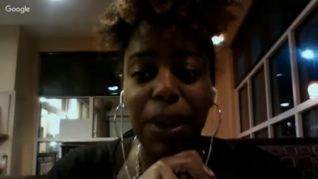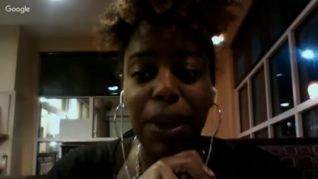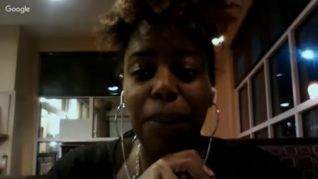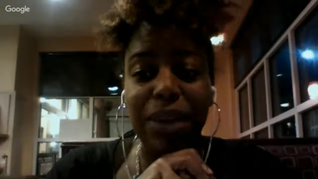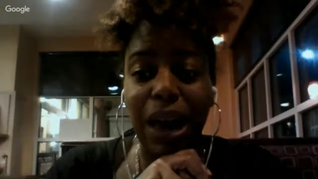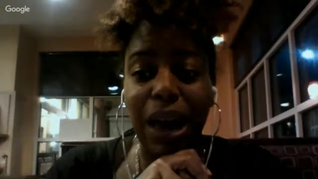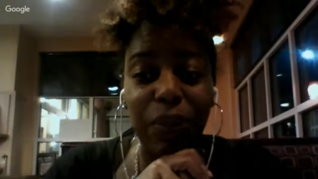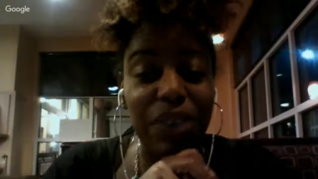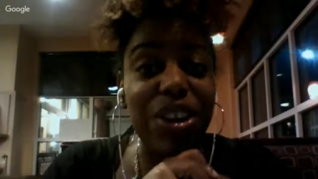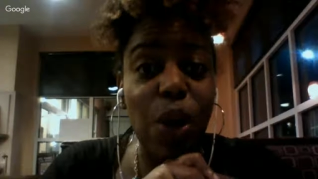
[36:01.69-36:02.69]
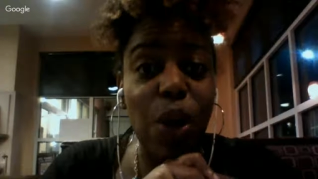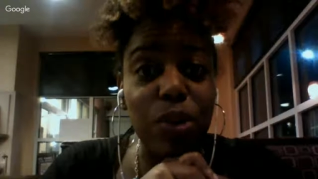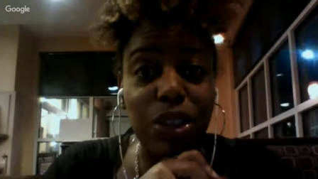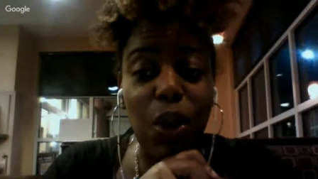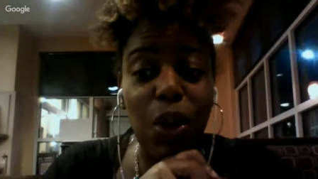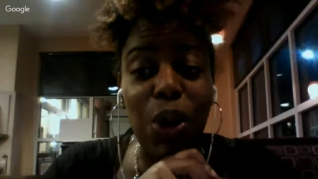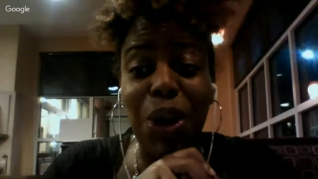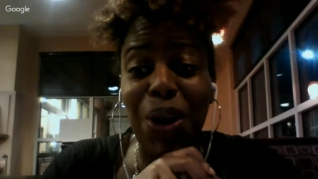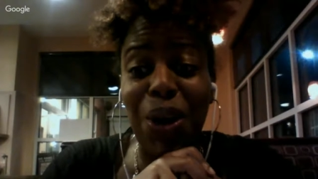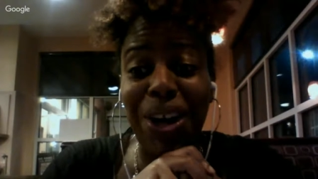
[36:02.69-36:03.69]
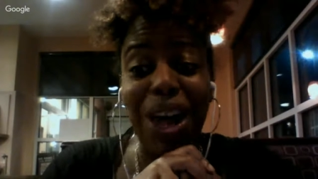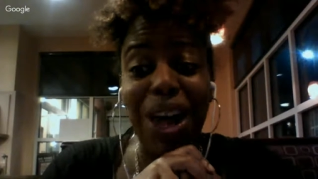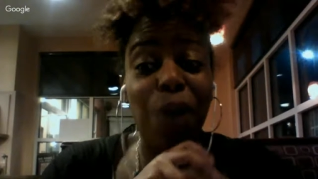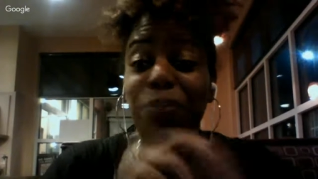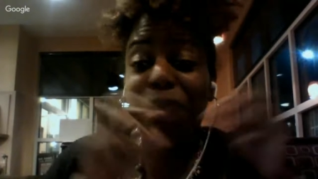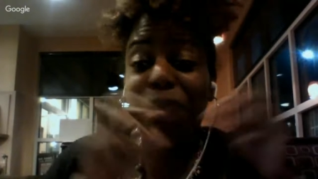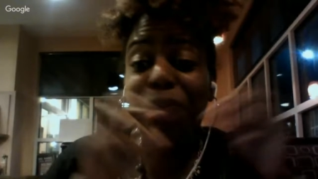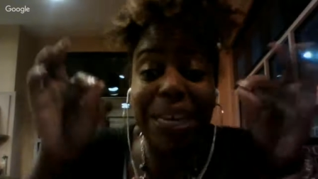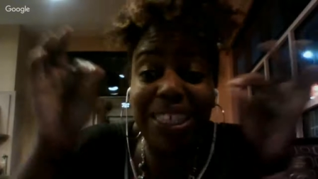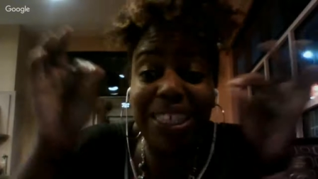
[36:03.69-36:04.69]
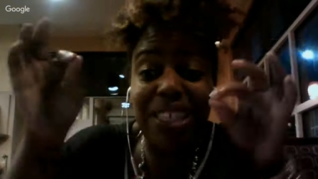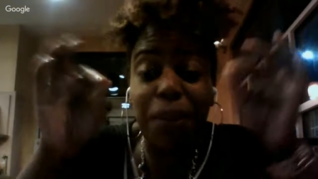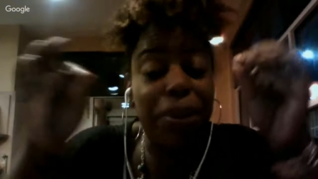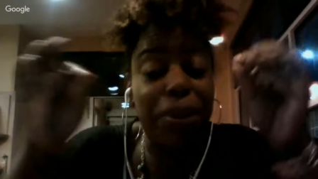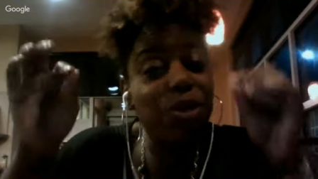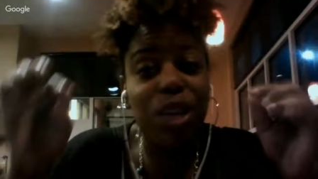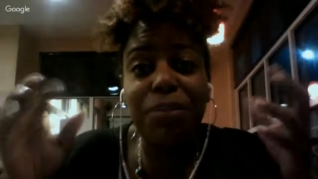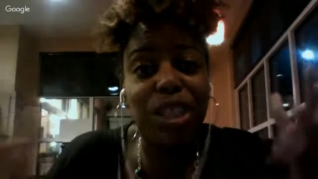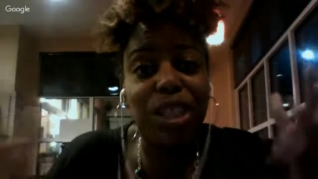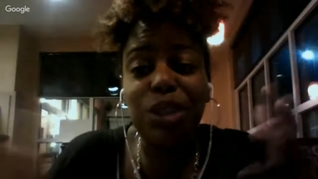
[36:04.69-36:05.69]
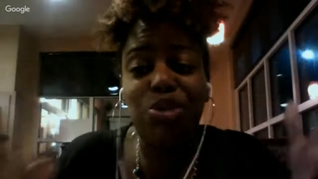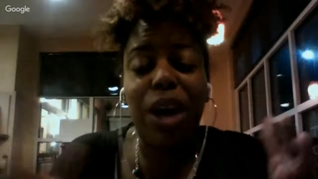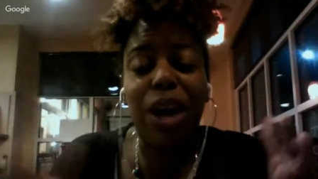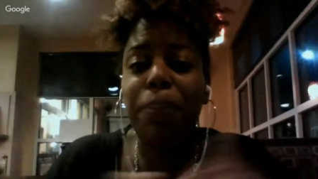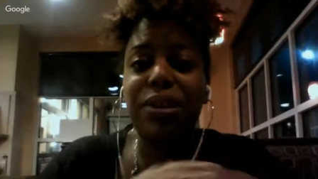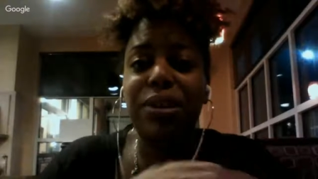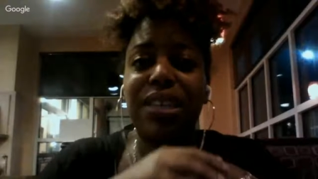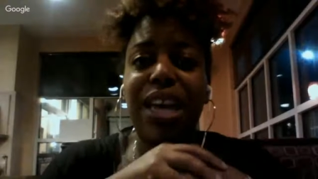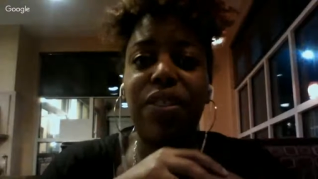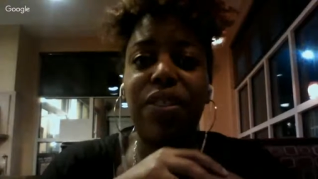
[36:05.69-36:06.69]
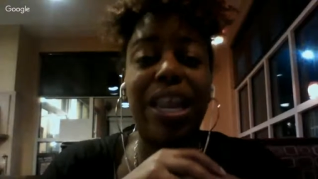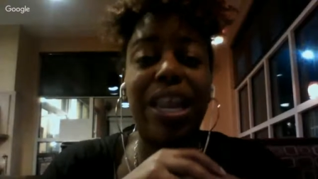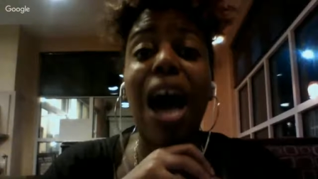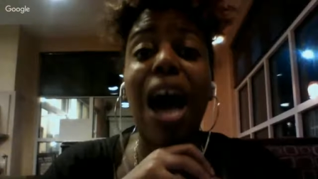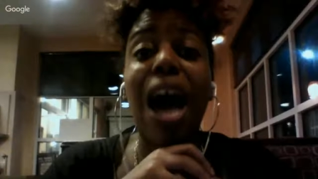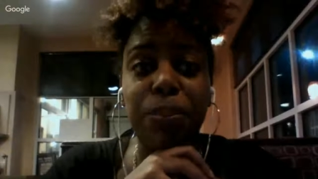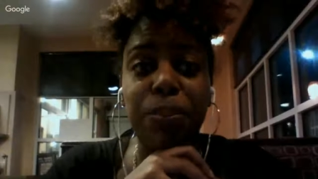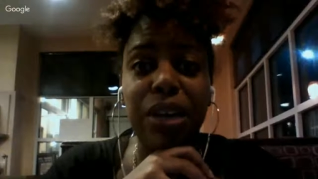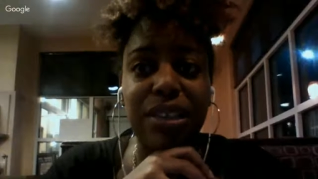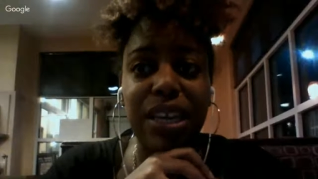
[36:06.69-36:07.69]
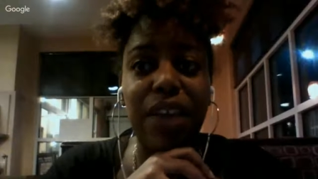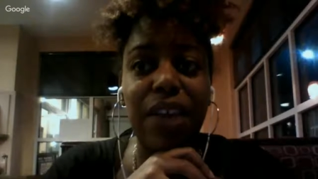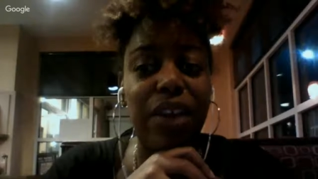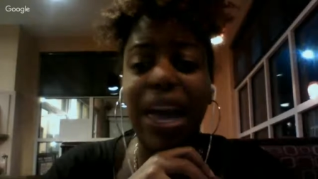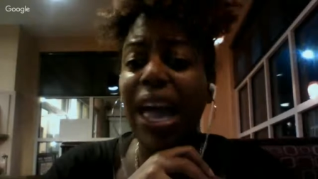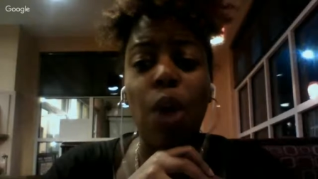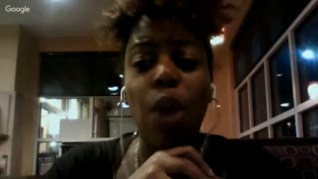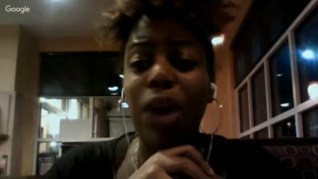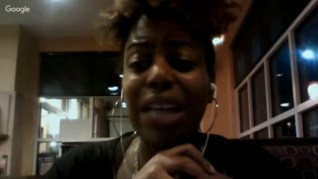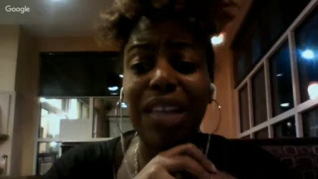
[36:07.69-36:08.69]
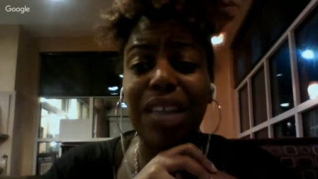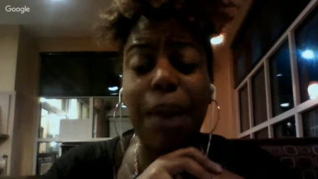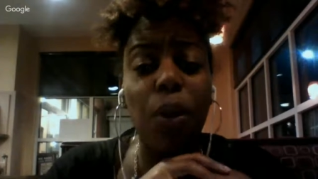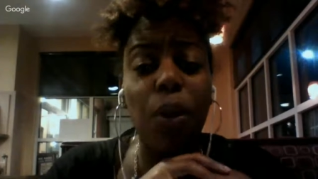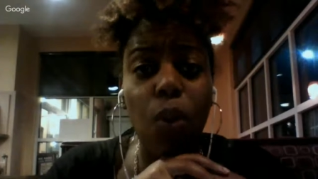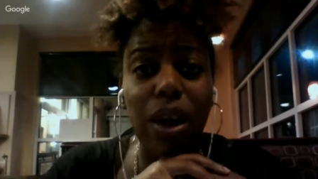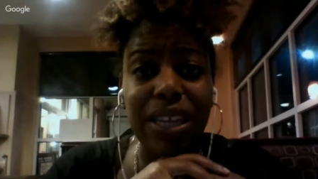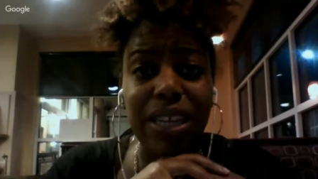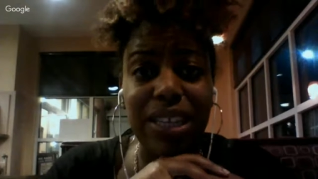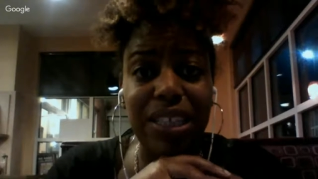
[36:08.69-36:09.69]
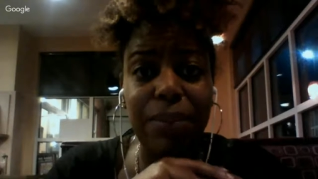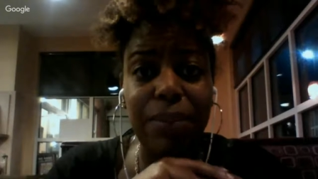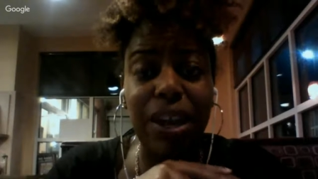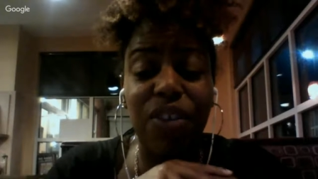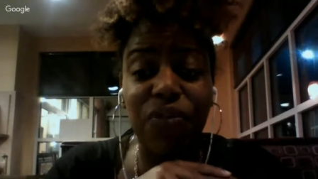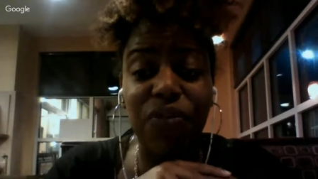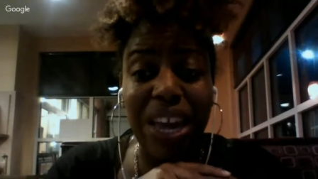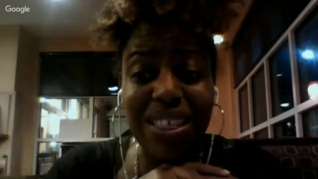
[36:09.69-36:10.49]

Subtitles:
but y'all don't even know what's going on. The pieces of the puzzle that I'm still trying to put together, that God is putting together. When I say I'm a walking testament of faith,